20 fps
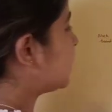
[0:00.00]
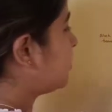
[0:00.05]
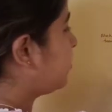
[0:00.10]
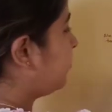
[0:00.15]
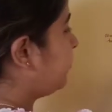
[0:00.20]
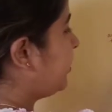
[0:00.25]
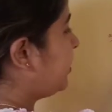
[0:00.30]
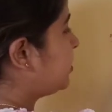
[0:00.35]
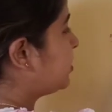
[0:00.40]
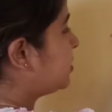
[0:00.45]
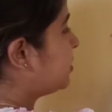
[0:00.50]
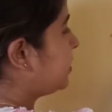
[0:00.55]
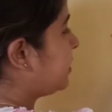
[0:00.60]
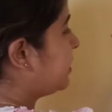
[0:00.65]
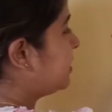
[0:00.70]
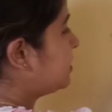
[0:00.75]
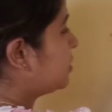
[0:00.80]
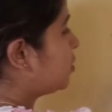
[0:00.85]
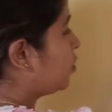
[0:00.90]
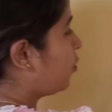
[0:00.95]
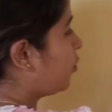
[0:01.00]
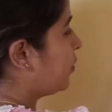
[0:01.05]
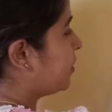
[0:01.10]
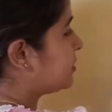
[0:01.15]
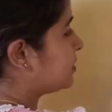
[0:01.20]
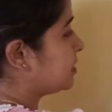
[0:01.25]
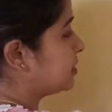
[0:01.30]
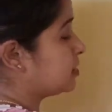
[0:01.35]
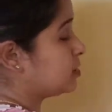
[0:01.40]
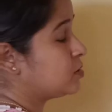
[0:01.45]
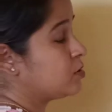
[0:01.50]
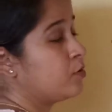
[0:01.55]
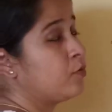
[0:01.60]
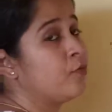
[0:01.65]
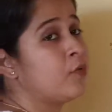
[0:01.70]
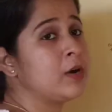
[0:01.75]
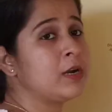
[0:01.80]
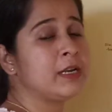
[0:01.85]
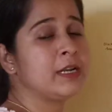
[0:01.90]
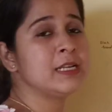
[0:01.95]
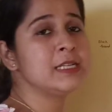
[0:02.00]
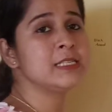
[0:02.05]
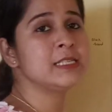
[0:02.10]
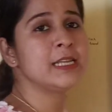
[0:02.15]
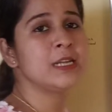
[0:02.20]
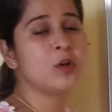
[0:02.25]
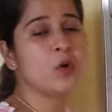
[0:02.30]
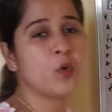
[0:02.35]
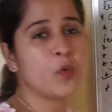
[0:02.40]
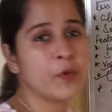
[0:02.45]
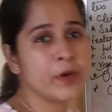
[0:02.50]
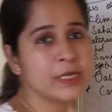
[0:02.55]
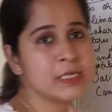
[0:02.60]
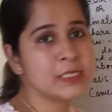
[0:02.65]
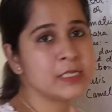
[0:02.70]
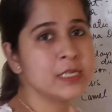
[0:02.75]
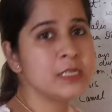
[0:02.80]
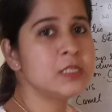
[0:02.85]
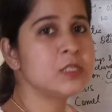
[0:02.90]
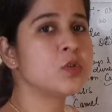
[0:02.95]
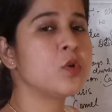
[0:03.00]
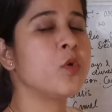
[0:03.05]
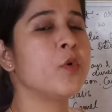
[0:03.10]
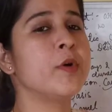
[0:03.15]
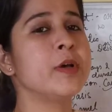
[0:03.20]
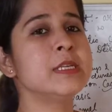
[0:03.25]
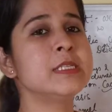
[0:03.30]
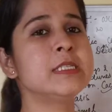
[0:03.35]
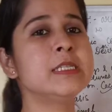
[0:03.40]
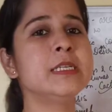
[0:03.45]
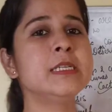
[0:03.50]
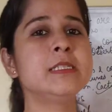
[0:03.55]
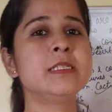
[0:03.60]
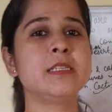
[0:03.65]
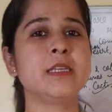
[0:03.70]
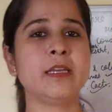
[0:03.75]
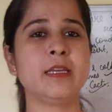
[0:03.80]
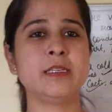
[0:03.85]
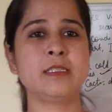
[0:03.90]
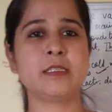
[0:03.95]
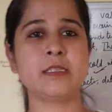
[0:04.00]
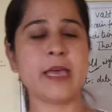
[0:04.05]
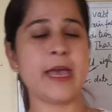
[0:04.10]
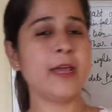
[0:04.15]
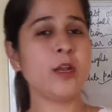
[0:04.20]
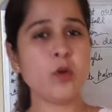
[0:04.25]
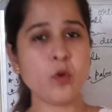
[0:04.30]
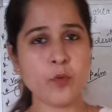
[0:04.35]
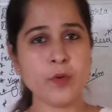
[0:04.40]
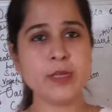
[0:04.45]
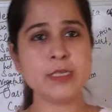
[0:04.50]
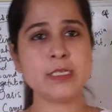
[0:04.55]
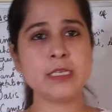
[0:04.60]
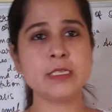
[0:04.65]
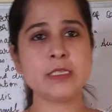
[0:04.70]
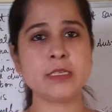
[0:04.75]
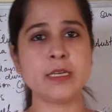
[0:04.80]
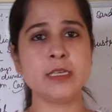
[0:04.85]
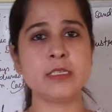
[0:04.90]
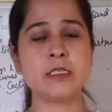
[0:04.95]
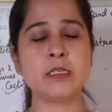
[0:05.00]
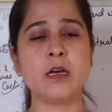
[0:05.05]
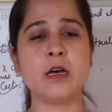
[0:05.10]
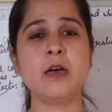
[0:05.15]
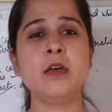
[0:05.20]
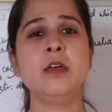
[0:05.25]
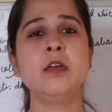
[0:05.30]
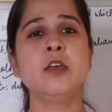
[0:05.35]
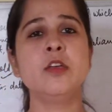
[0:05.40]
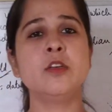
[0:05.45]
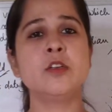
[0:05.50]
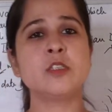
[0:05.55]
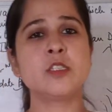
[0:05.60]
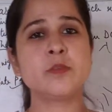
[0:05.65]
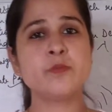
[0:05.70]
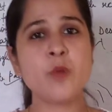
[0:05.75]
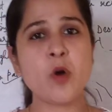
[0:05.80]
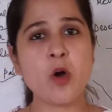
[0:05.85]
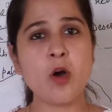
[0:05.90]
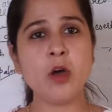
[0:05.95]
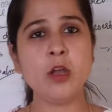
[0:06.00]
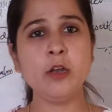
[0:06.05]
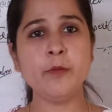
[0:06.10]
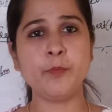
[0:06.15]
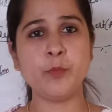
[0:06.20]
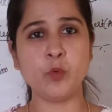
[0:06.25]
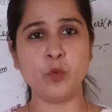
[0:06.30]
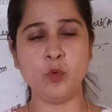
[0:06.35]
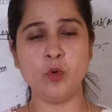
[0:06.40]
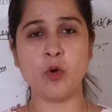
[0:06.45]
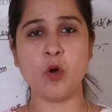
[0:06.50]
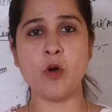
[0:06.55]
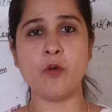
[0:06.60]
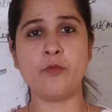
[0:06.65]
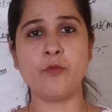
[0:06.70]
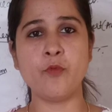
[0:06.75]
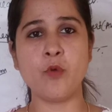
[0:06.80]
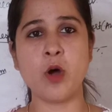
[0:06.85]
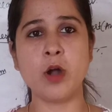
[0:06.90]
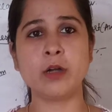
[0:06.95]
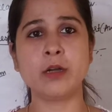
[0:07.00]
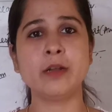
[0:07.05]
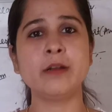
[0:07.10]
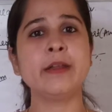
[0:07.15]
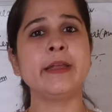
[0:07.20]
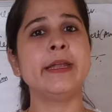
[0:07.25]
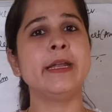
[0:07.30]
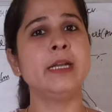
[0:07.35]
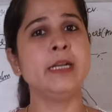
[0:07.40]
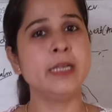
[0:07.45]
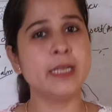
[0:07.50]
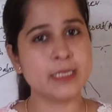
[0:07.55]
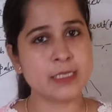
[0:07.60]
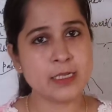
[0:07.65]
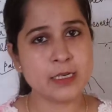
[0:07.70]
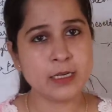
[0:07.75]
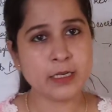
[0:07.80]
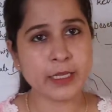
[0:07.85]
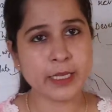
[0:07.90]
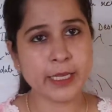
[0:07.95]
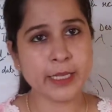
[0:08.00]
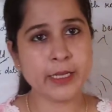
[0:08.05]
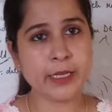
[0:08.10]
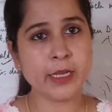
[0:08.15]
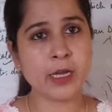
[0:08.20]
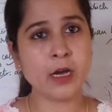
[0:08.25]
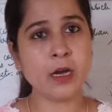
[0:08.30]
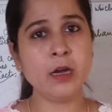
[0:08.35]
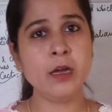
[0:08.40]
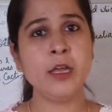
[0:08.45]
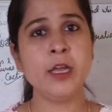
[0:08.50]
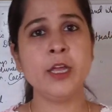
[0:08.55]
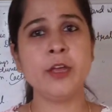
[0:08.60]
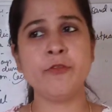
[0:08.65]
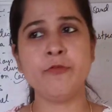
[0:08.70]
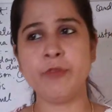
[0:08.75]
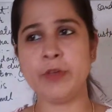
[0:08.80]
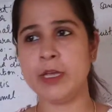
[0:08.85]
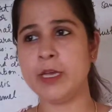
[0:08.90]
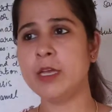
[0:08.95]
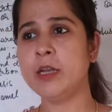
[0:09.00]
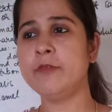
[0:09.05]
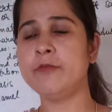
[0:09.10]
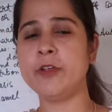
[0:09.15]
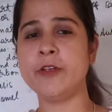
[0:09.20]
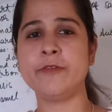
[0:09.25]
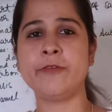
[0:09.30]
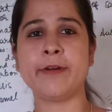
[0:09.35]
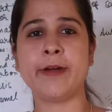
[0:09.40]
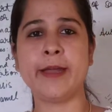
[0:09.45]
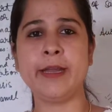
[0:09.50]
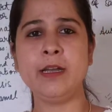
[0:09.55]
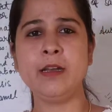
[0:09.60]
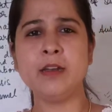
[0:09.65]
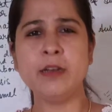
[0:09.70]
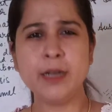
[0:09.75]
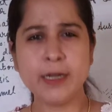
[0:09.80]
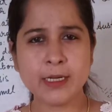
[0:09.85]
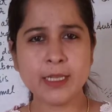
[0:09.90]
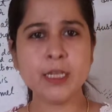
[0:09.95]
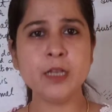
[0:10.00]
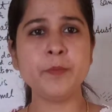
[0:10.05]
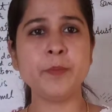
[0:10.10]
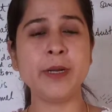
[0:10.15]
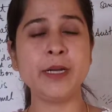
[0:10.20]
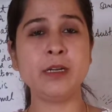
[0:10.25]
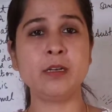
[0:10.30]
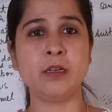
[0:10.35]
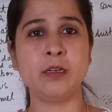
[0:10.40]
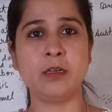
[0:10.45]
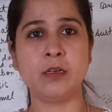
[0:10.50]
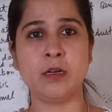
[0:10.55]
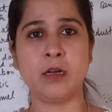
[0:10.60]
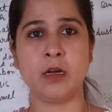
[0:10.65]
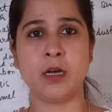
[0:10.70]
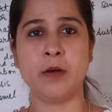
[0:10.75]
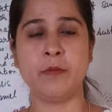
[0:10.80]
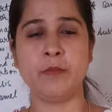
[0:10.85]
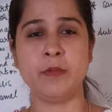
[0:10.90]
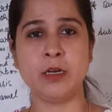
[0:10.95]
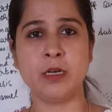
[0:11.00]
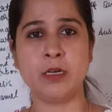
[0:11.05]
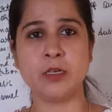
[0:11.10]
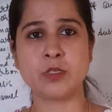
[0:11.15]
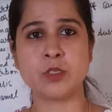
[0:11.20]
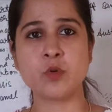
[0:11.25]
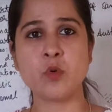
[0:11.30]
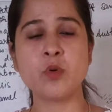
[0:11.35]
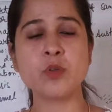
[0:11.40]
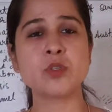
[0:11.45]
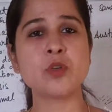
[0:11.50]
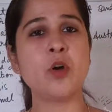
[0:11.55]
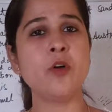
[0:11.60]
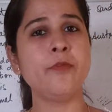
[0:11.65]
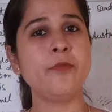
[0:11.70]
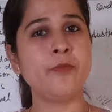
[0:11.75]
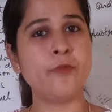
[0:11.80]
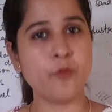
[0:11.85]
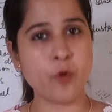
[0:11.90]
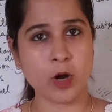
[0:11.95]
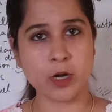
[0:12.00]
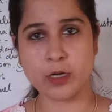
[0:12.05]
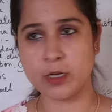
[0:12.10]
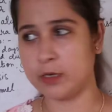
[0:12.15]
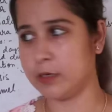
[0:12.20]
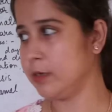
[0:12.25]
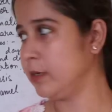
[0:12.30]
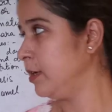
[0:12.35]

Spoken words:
feature is oasis. What is an oasis? Oasis is a small pool of water in desert area where we find little bit source of water,